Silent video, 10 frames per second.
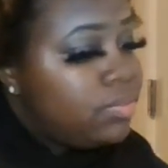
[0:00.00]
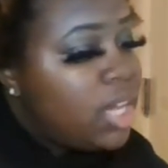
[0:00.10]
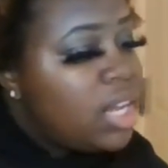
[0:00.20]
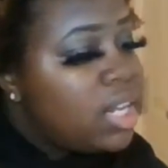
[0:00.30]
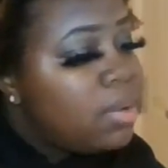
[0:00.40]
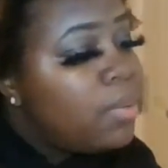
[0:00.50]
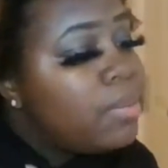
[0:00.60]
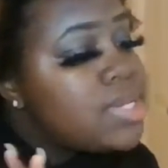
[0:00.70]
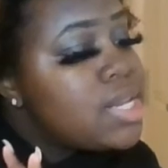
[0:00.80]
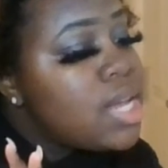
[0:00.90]
And then what
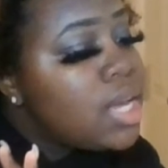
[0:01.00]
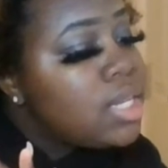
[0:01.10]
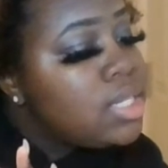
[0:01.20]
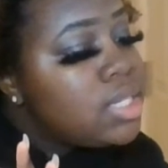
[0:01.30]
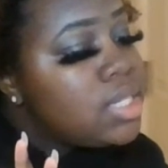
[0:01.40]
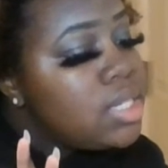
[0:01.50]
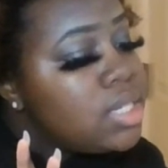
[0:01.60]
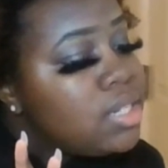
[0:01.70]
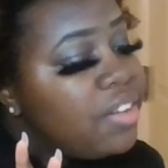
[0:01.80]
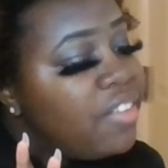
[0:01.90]
was next?
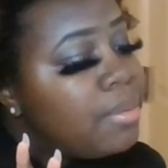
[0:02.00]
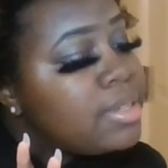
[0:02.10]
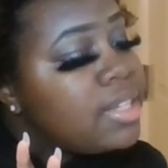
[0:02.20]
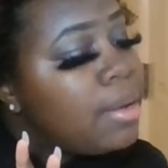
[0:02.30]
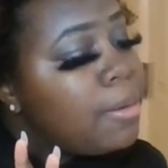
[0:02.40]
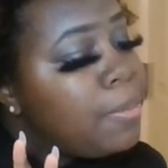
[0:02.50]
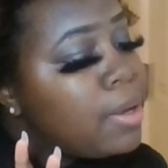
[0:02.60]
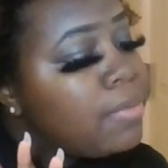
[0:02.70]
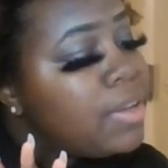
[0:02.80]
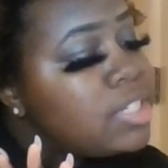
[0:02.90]
The vermicelli,
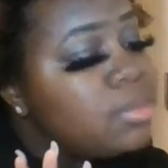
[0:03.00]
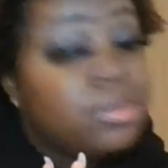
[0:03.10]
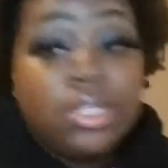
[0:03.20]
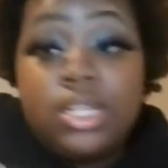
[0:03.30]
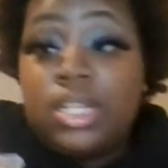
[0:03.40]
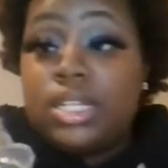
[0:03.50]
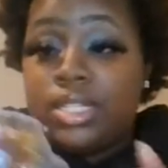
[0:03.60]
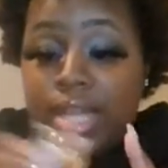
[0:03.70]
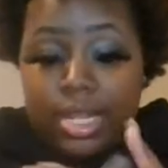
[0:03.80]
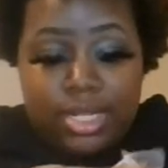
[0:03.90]
pickled vegetables, and then the
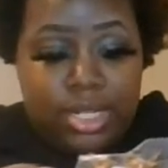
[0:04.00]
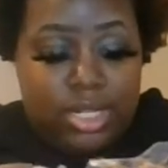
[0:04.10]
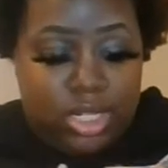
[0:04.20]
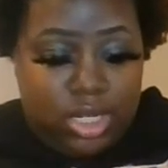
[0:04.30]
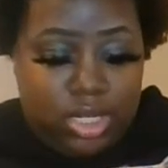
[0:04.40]
sausage.